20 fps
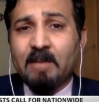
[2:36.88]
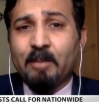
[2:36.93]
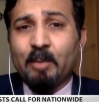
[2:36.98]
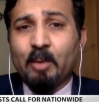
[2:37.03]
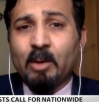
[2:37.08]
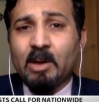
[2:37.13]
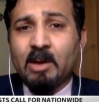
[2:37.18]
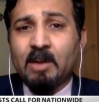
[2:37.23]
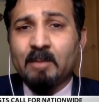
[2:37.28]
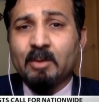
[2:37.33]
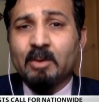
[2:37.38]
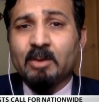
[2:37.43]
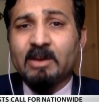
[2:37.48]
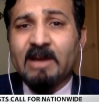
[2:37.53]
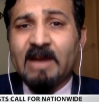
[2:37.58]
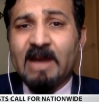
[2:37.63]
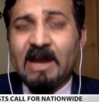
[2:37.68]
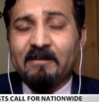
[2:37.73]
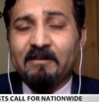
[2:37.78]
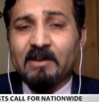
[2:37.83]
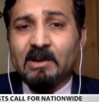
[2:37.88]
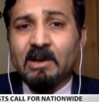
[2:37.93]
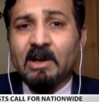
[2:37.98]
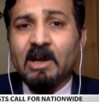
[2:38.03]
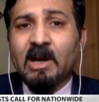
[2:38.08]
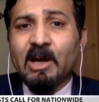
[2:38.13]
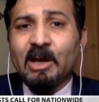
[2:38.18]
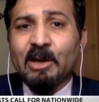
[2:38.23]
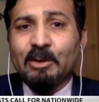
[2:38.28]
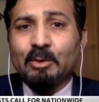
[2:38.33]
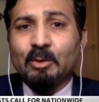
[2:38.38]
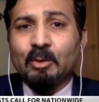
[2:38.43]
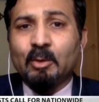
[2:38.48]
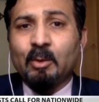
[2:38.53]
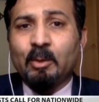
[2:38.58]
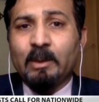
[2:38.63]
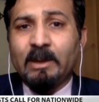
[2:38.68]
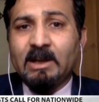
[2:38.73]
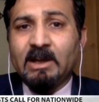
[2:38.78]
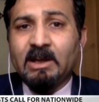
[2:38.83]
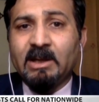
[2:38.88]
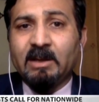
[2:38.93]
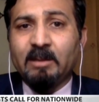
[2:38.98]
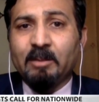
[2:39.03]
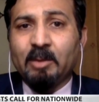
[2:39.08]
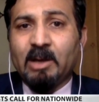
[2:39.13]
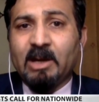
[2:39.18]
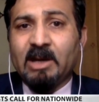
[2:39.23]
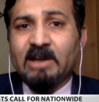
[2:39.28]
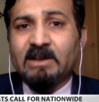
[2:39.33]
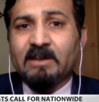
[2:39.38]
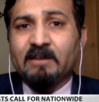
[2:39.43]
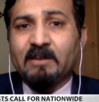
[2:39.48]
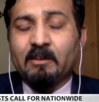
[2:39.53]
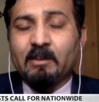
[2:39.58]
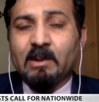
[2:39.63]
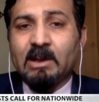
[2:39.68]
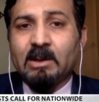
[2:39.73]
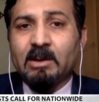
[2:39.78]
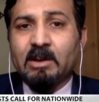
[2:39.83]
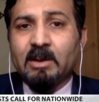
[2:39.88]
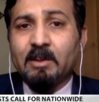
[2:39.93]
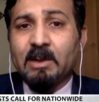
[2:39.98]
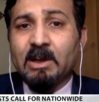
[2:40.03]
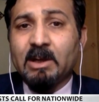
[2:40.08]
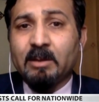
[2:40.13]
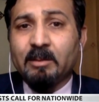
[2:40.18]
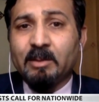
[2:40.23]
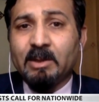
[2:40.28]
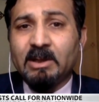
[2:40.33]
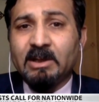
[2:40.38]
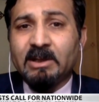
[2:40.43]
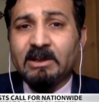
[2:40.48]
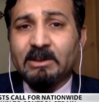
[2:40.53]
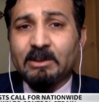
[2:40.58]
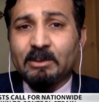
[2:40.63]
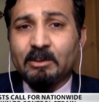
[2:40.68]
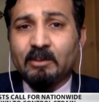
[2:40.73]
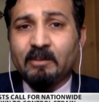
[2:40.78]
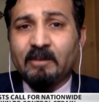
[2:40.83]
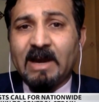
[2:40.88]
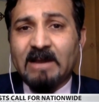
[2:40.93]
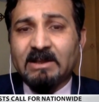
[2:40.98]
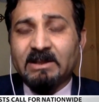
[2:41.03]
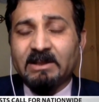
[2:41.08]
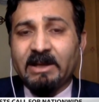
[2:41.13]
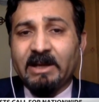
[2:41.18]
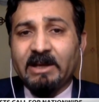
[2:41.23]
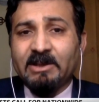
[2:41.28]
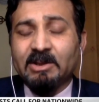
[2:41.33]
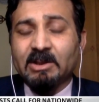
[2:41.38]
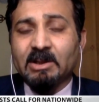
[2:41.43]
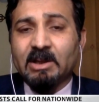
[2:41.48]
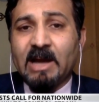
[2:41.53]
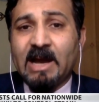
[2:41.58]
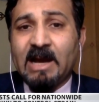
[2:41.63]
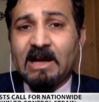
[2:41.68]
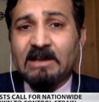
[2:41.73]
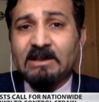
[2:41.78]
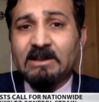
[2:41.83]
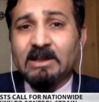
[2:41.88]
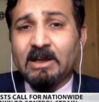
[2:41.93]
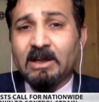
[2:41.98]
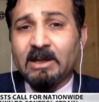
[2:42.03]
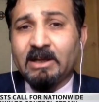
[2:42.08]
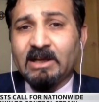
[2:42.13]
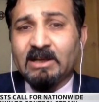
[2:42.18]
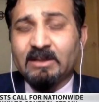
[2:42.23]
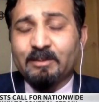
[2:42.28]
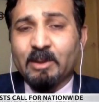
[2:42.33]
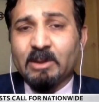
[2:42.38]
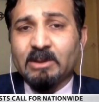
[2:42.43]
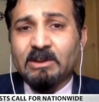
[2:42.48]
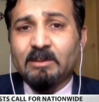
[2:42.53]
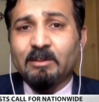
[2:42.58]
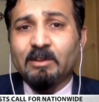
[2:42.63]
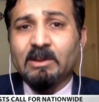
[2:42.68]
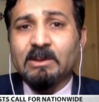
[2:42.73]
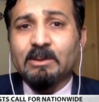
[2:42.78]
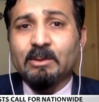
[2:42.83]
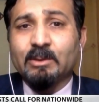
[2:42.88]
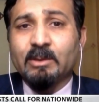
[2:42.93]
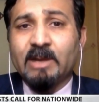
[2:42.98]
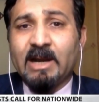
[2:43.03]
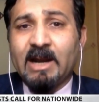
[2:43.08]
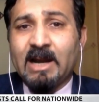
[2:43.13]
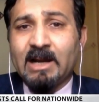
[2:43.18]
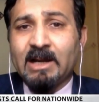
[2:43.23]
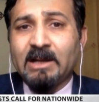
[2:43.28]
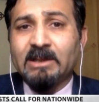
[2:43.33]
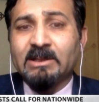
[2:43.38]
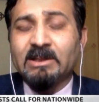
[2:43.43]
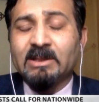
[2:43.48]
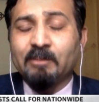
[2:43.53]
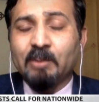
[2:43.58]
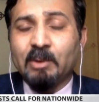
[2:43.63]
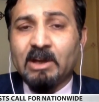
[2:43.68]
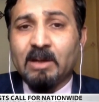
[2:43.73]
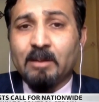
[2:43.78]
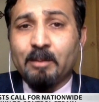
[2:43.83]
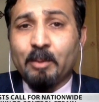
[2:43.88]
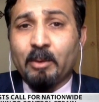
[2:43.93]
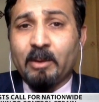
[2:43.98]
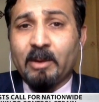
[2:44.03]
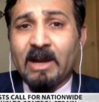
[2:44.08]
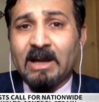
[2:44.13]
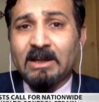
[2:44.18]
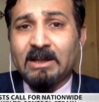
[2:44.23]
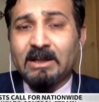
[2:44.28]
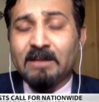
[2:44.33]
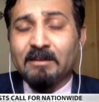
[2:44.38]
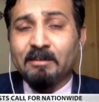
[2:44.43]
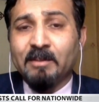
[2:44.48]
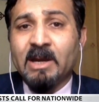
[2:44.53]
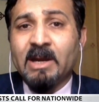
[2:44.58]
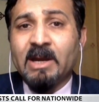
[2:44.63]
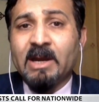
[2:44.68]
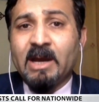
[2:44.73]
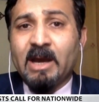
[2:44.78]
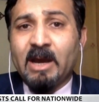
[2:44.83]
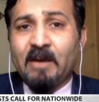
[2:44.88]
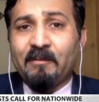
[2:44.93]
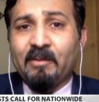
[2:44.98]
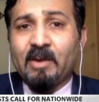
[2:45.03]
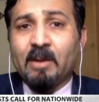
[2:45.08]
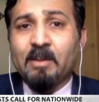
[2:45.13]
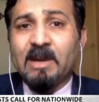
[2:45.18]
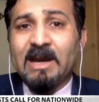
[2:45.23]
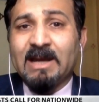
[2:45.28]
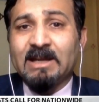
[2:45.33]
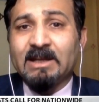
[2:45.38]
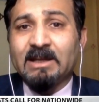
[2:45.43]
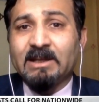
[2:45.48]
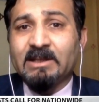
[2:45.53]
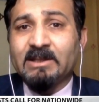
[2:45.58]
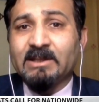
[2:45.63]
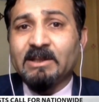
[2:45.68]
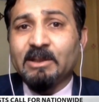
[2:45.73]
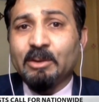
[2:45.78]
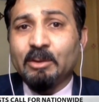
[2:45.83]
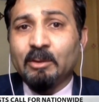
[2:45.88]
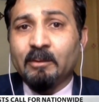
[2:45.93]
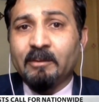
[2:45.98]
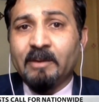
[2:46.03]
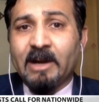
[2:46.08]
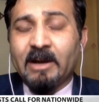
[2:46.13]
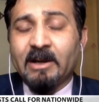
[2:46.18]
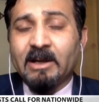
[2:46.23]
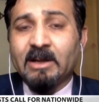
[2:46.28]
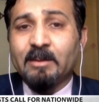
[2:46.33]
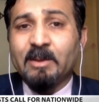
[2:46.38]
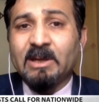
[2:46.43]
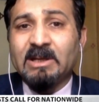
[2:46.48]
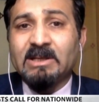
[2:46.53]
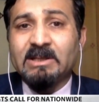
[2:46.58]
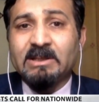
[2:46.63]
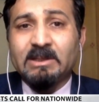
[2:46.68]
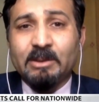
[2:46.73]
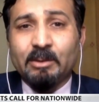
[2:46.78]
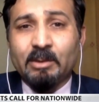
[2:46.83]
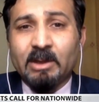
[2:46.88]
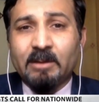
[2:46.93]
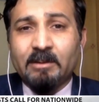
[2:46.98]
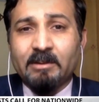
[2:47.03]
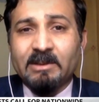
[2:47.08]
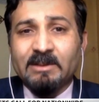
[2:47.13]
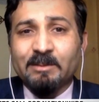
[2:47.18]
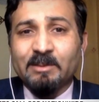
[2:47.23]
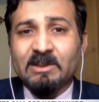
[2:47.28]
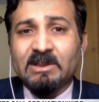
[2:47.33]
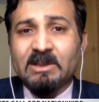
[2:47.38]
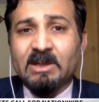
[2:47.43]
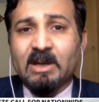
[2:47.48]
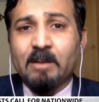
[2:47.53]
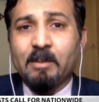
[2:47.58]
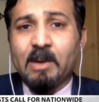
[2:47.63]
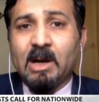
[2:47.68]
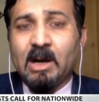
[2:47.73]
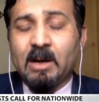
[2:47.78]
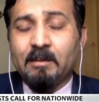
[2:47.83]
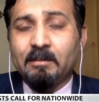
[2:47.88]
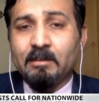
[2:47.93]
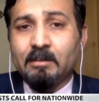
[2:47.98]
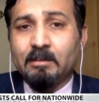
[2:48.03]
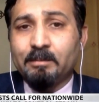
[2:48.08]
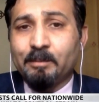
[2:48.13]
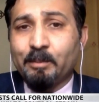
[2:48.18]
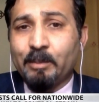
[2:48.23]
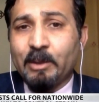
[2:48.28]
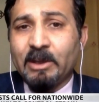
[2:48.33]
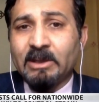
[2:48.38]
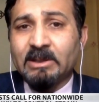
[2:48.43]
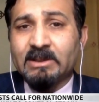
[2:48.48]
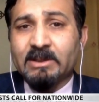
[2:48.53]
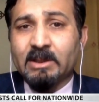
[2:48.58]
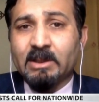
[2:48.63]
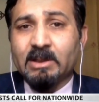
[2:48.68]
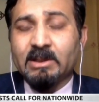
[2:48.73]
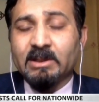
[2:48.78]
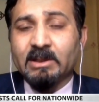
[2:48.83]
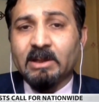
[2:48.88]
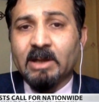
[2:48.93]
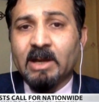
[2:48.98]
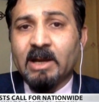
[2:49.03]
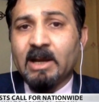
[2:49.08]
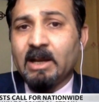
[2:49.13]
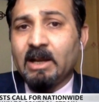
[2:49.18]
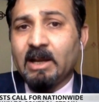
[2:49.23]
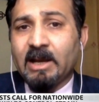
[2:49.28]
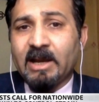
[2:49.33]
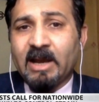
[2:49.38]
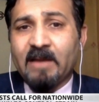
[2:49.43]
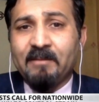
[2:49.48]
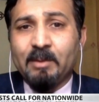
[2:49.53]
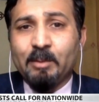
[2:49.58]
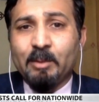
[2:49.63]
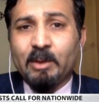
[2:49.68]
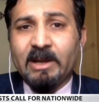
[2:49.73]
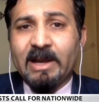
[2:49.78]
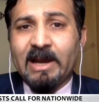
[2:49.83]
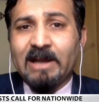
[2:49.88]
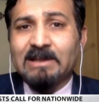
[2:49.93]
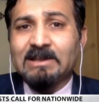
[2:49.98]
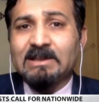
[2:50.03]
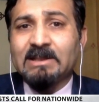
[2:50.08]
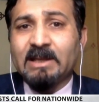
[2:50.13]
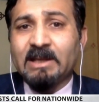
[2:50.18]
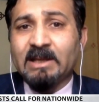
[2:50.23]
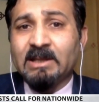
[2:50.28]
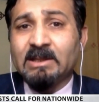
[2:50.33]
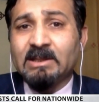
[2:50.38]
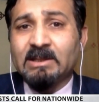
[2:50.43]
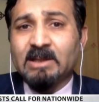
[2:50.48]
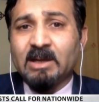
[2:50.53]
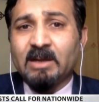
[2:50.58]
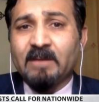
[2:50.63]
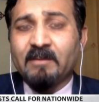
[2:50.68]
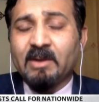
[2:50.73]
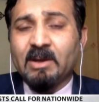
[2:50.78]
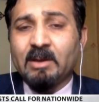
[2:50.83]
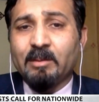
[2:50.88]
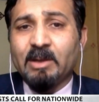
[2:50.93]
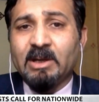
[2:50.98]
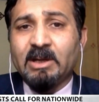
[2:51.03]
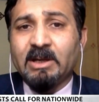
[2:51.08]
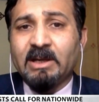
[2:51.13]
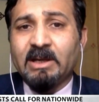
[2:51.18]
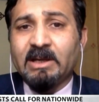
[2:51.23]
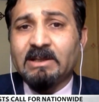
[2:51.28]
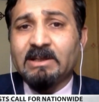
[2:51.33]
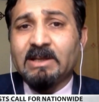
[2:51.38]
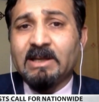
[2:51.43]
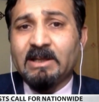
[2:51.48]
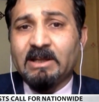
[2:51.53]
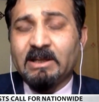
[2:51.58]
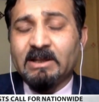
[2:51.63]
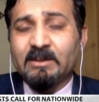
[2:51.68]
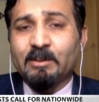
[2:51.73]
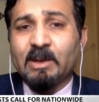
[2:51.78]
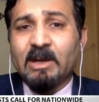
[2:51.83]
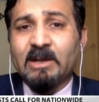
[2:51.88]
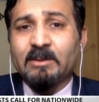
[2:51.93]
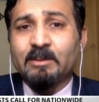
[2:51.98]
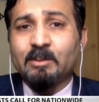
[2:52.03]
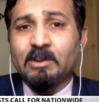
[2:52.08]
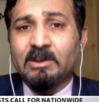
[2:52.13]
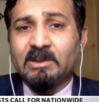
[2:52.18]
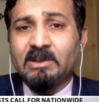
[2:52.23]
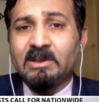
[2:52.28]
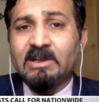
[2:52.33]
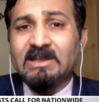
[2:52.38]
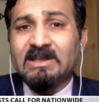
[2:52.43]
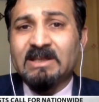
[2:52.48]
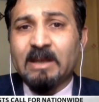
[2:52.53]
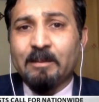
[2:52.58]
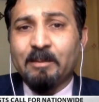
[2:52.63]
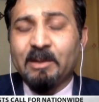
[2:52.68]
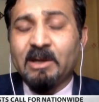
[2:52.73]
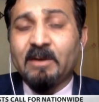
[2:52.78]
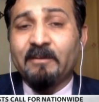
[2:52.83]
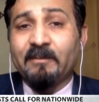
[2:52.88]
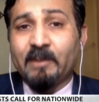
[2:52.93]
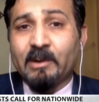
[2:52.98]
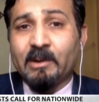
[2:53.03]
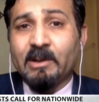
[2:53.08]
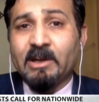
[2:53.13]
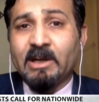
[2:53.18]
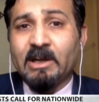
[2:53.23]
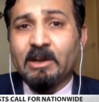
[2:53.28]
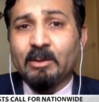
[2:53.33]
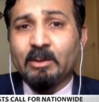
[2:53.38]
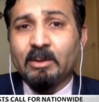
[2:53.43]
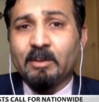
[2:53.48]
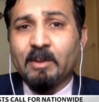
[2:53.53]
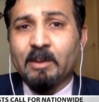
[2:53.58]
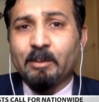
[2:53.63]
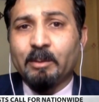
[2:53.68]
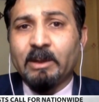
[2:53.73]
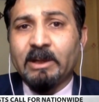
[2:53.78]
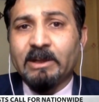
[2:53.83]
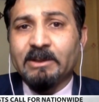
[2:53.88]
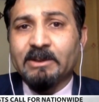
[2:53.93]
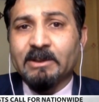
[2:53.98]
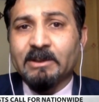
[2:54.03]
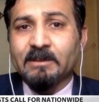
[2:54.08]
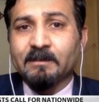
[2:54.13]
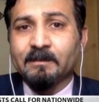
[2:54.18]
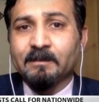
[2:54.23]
important more than ever to quickly immunize our vulnerable communities through vaccination as early as possible, so that at least we can protect them from getting this new variant, because during Christmas time, I'm pretty certain, like everybody else in the scientific community, is that this virus would disseminate further into the population.